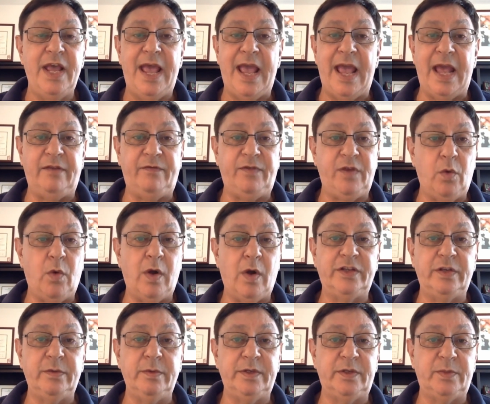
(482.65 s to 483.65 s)
And if you want
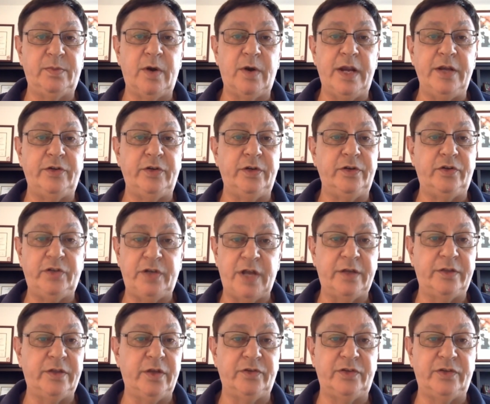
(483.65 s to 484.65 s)
some inspiration,
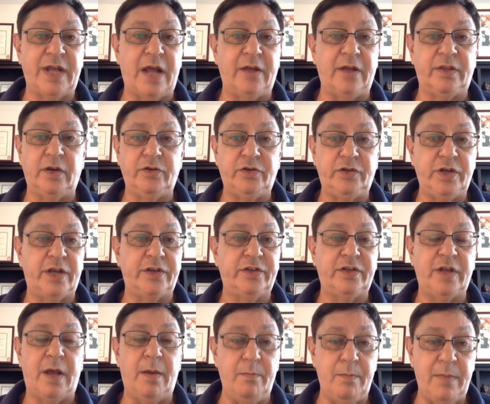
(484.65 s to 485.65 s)
check those out. They're
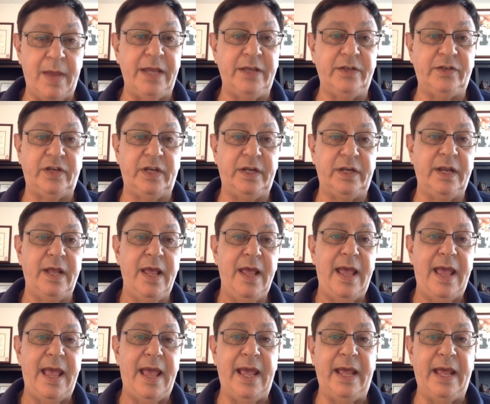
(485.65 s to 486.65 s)
just amazing.
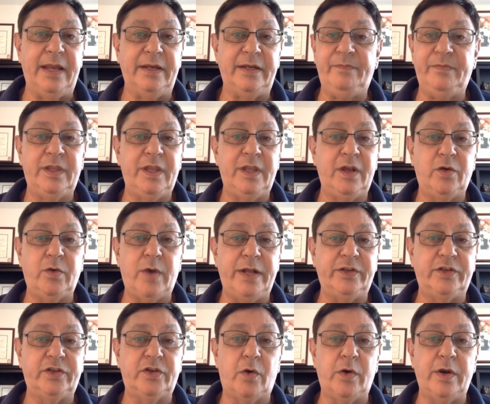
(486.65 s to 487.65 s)
And they're great
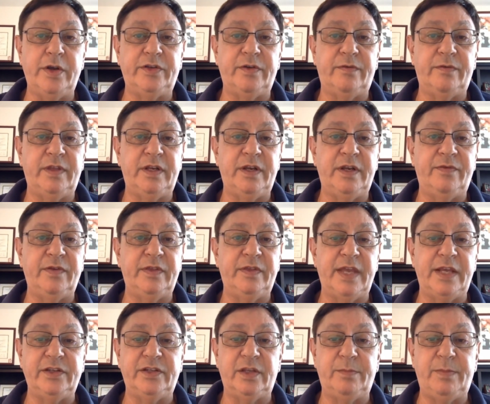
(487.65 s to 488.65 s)
stories of the different
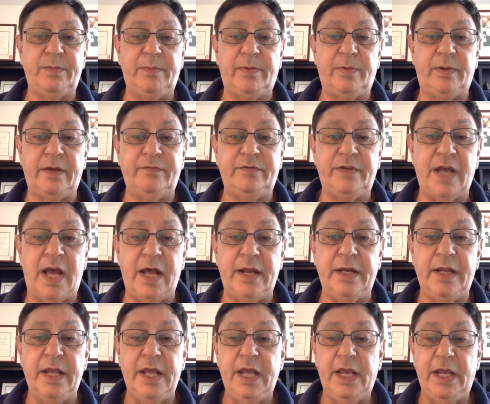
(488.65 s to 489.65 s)
things that people have
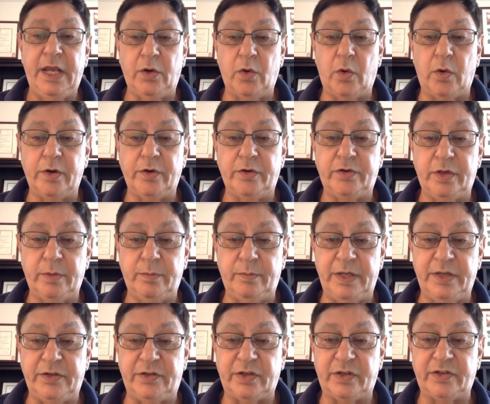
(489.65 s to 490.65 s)
done in order to
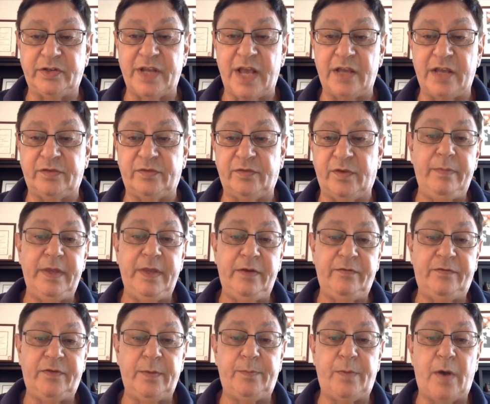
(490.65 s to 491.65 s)
be successful. In
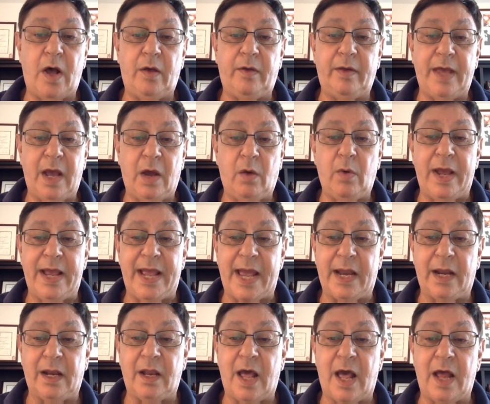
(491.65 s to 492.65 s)
football, Elway had
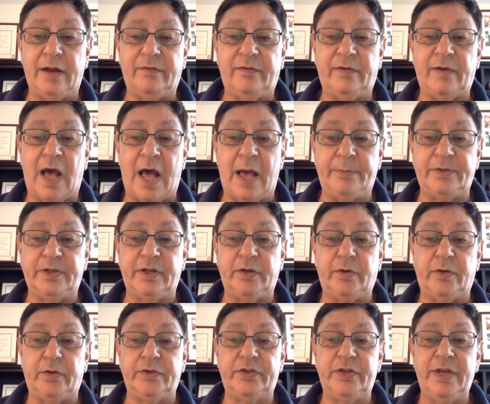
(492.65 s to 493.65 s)
a lot of
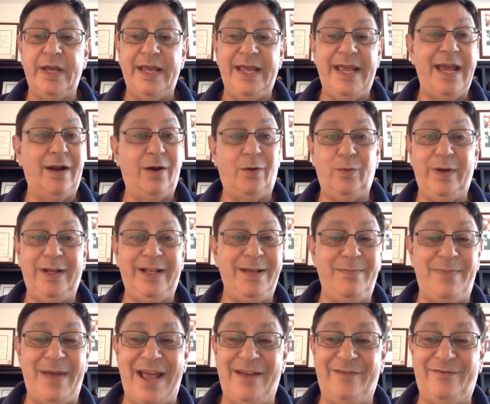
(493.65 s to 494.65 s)
obstacles. He had a really
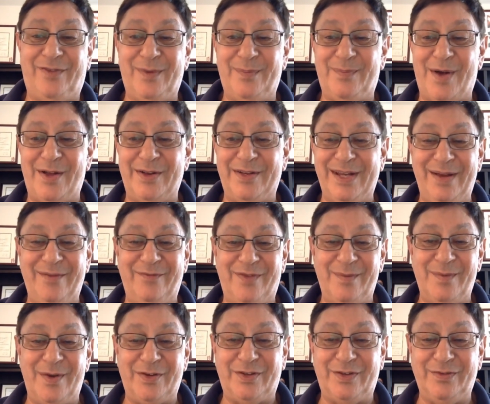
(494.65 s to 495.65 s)
bad football team for
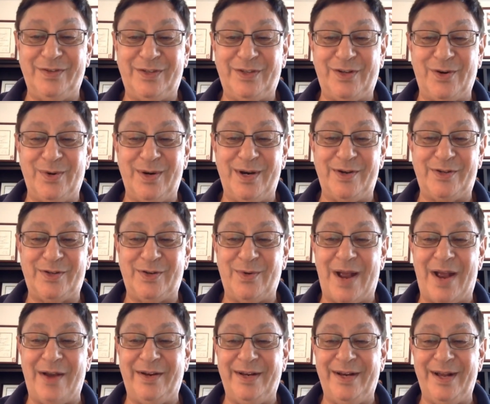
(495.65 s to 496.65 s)
most of his career
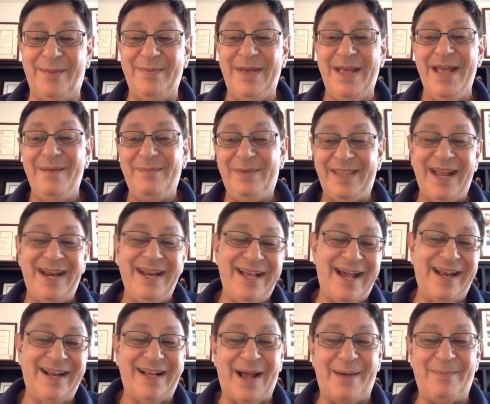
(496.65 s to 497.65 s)
surrounding him, but then he
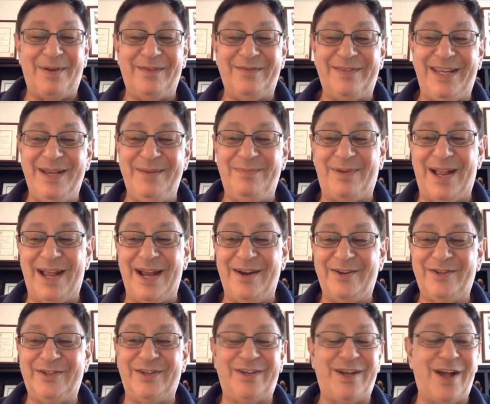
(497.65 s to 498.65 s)
got a couple of key
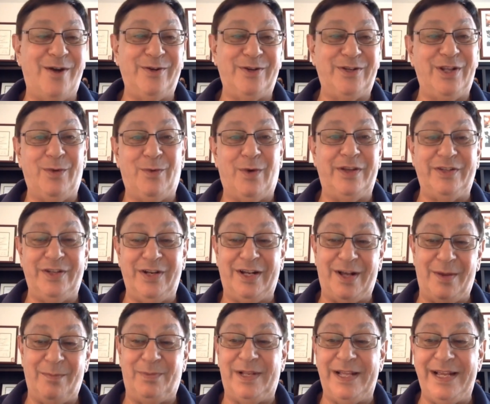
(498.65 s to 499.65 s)
players, a coach that wasn't a
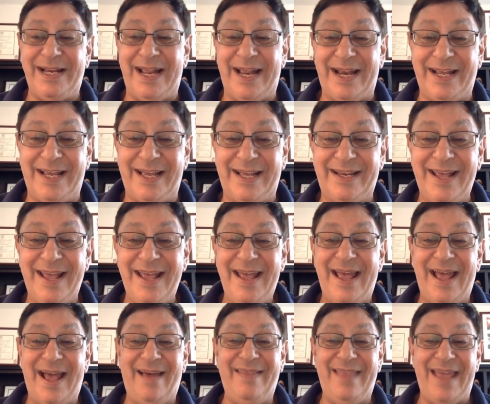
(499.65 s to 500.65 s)
complete idiot,
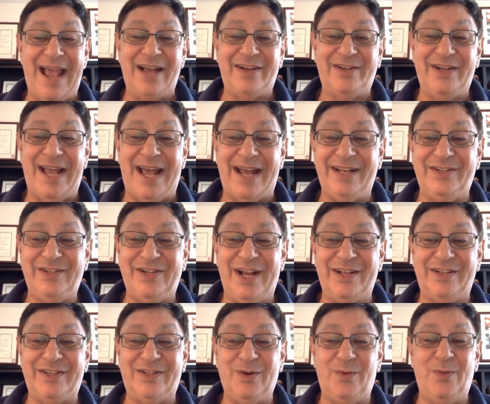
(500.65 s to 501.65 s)
and they actually had a
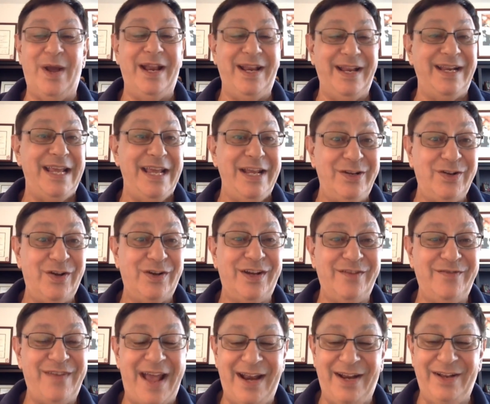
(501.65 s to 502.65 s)
chance to win, and he took
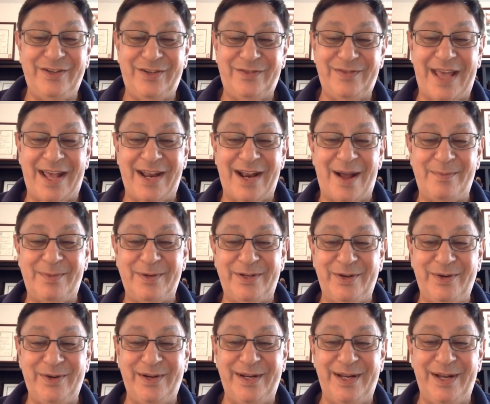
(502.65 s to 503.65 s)
advantage of that
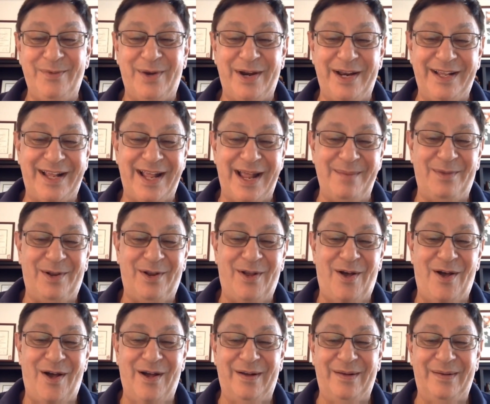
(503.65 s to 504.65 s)
opportunity when it came along.